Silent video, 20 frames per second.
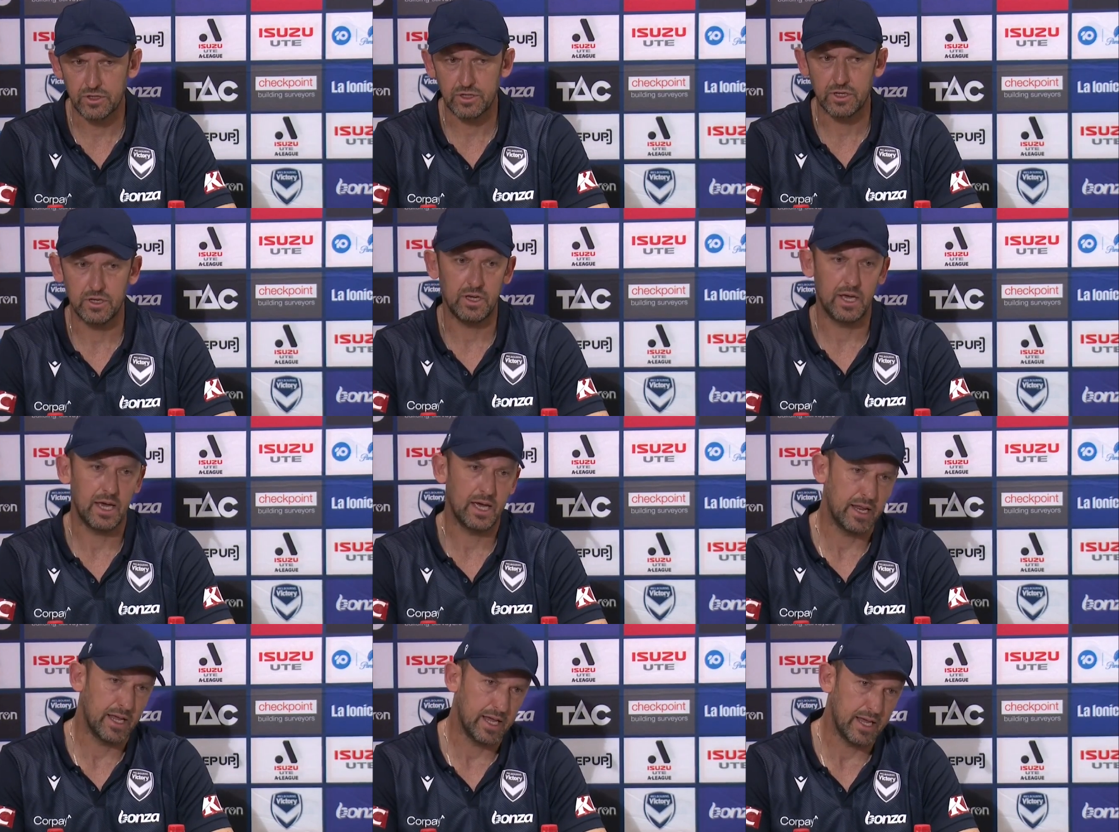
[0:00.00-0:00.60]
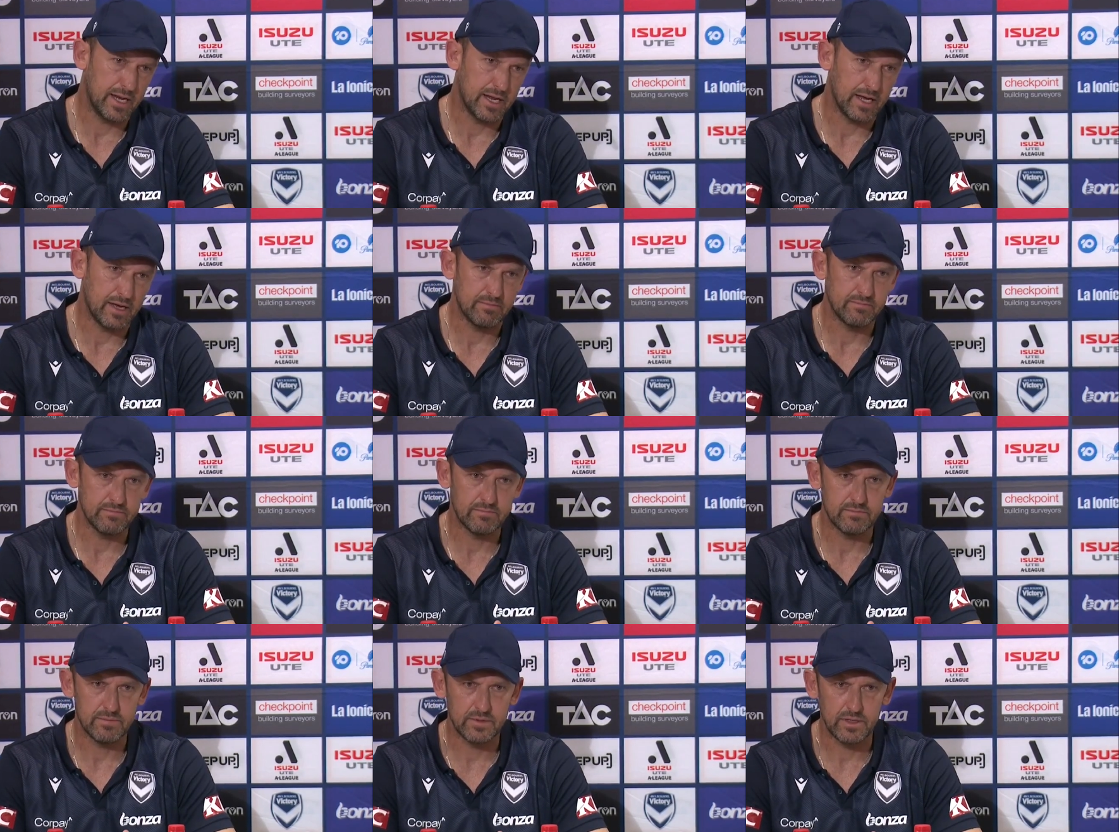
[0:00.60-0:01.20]
He had a head up
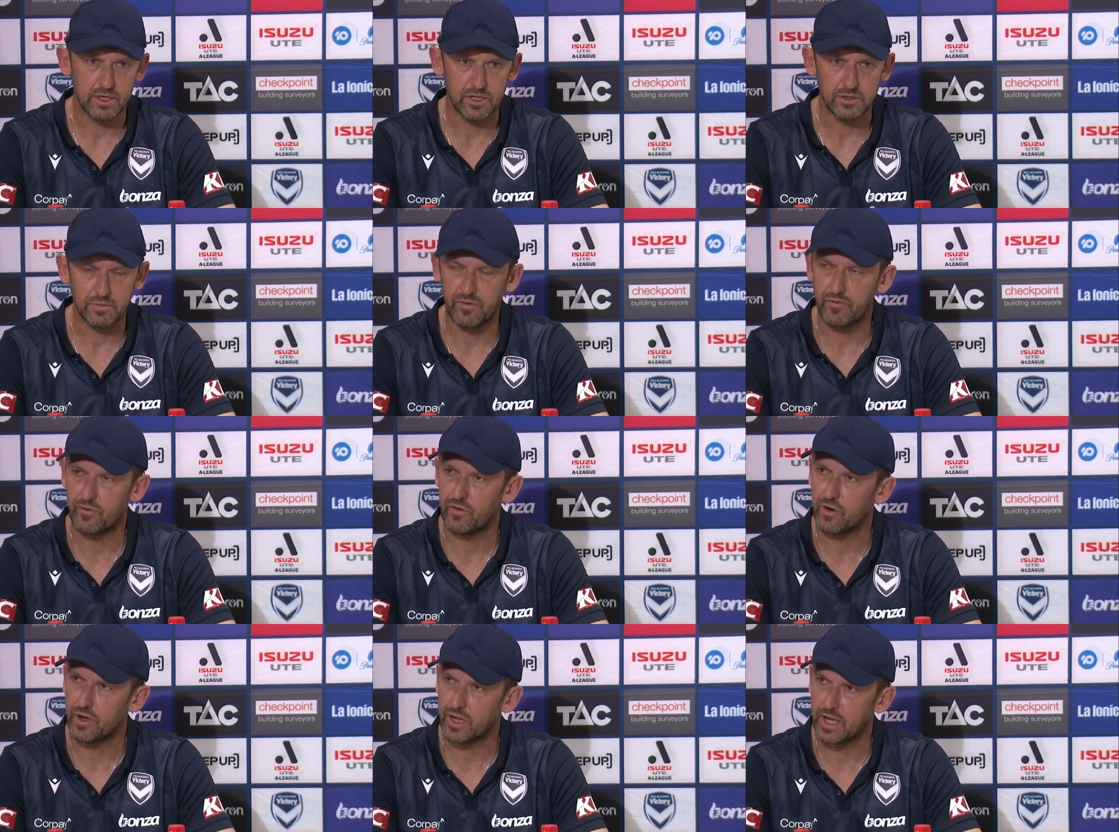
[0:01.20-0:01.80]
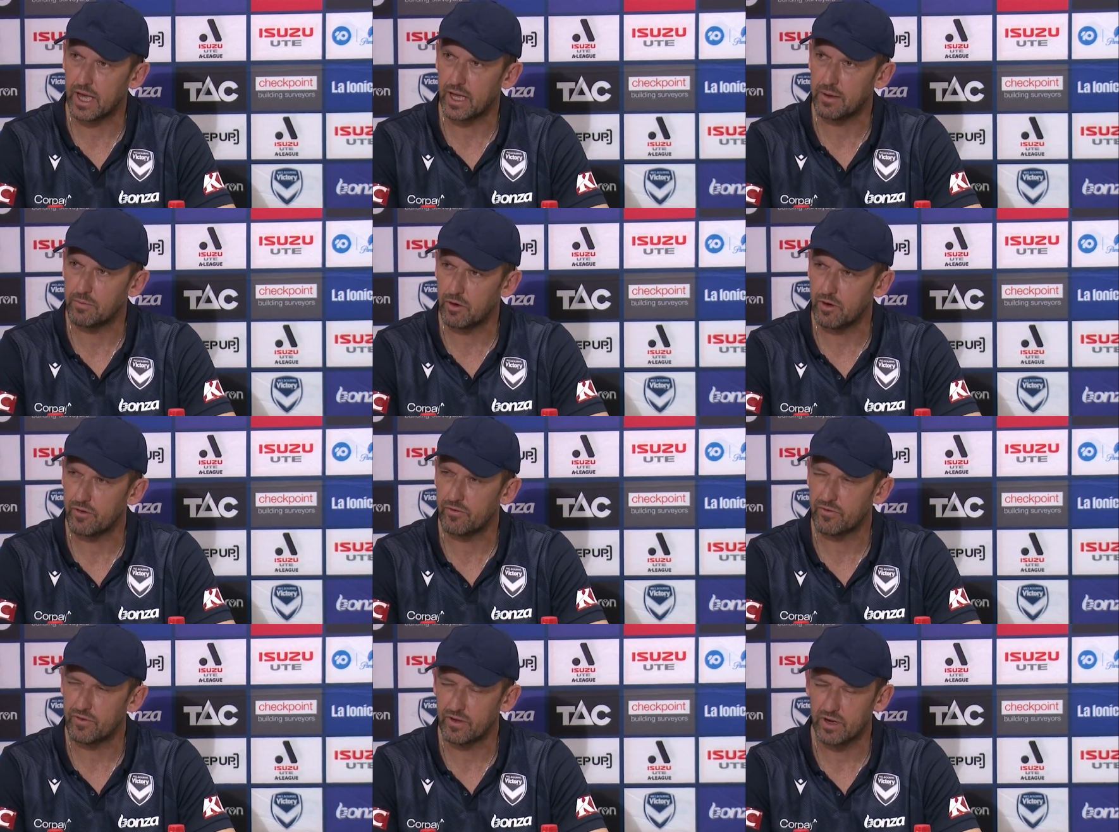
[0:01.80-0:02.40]
just before he came
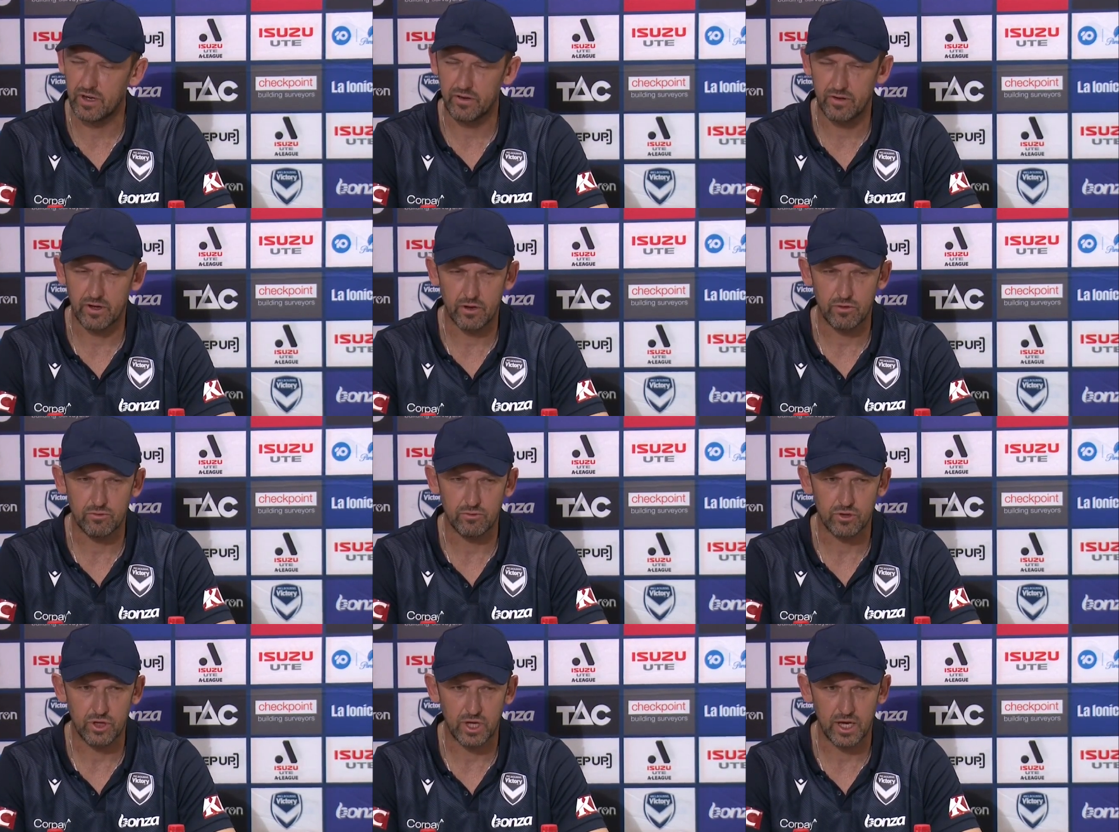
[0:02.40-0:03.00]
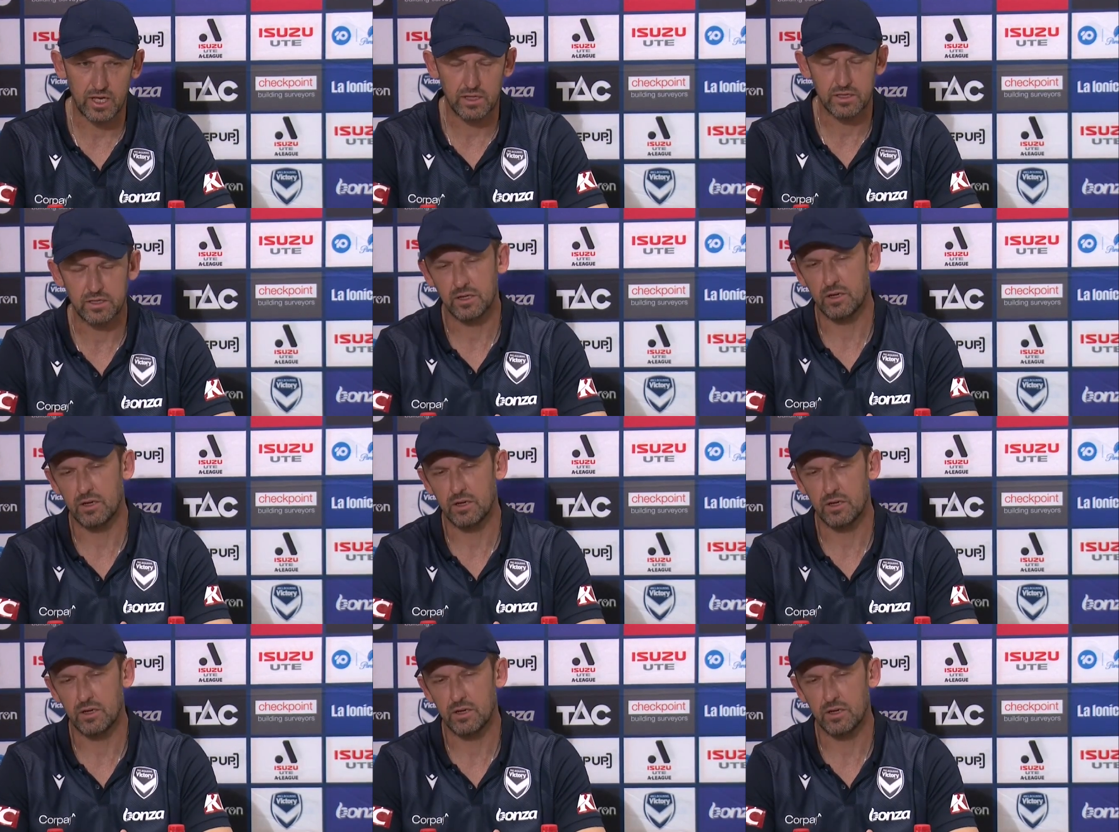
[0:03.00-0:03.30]
off. You know, a good chance.